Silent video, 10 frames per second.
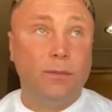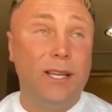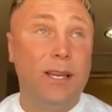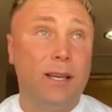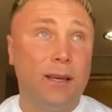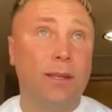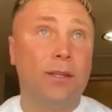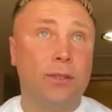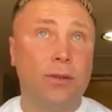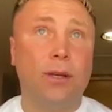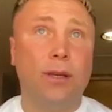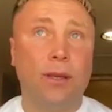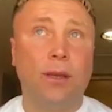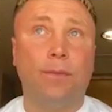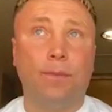Yeah, I think so. I
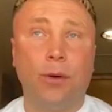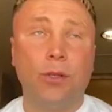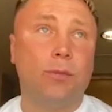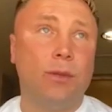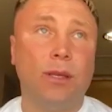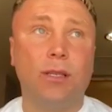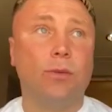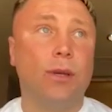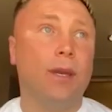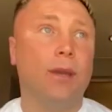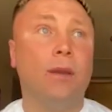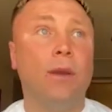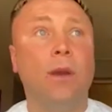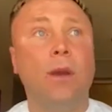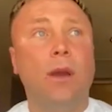think possibly that's where
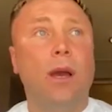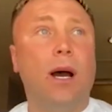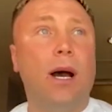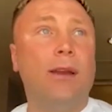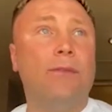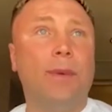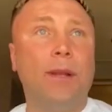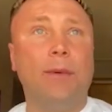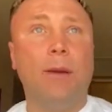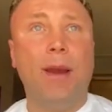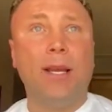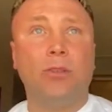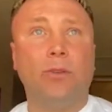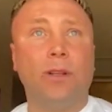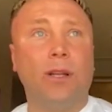I haven't been at my
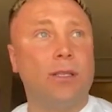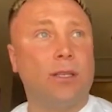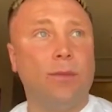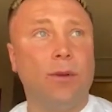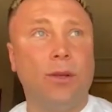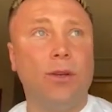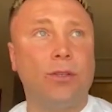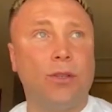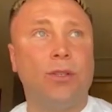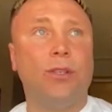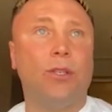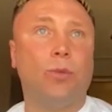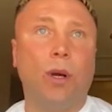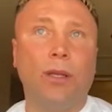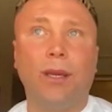best over the last couple of years, because it's just
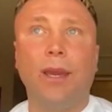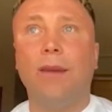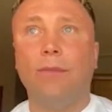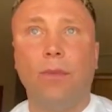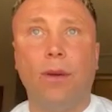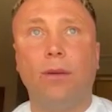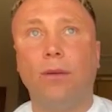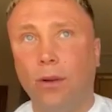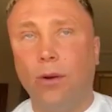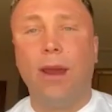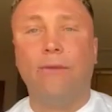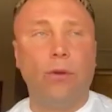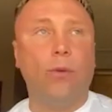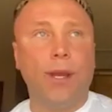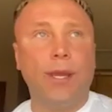one game, you know,
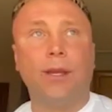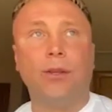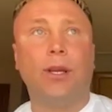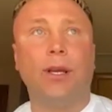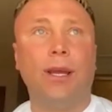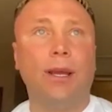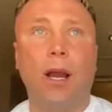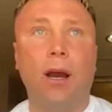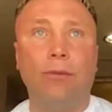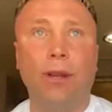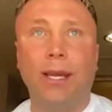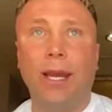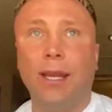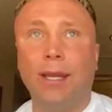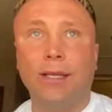every week, and you can't really
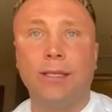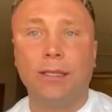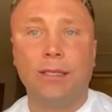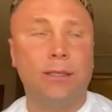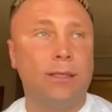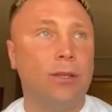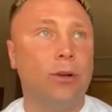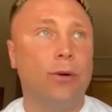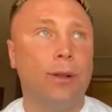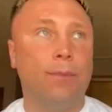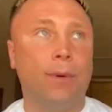get any consistency going.